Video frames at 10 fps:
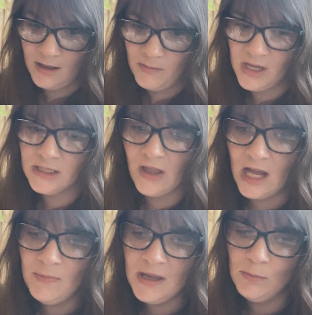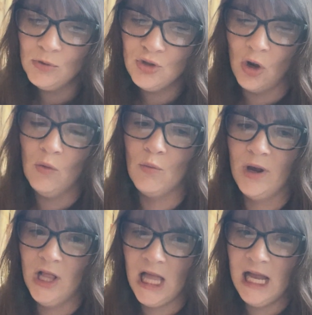because a lot of people don't
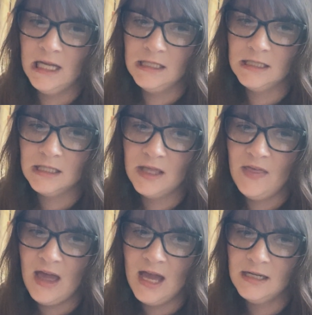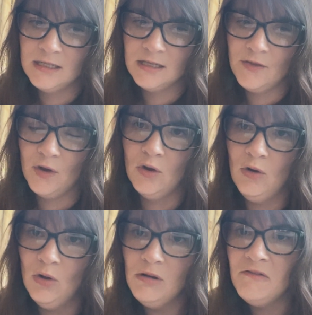realize that the
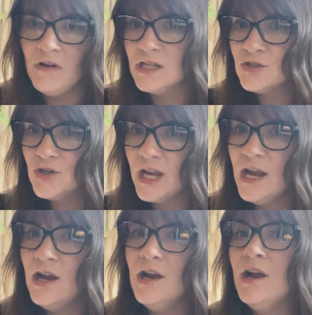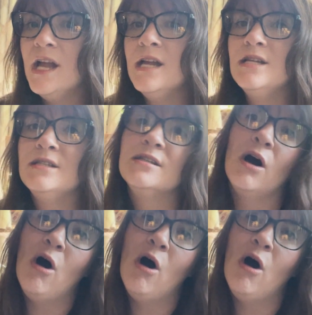goal of foster care is